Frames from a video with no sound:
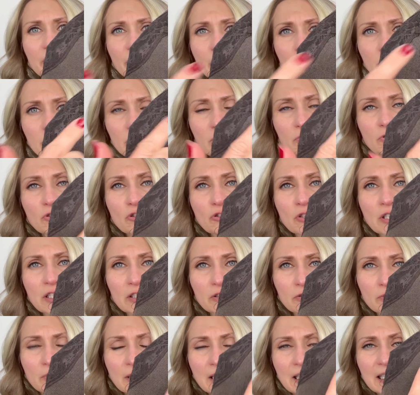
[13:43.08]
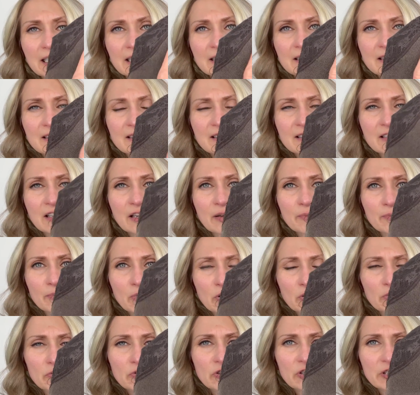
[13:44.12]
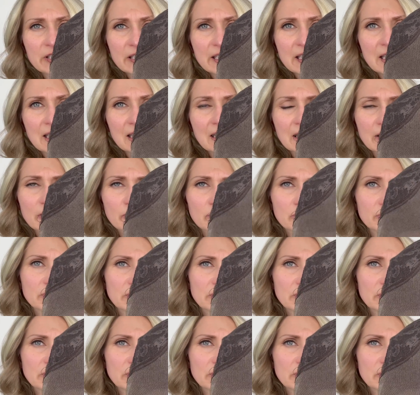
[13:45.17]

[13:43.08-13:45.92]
also tried to add some concealer on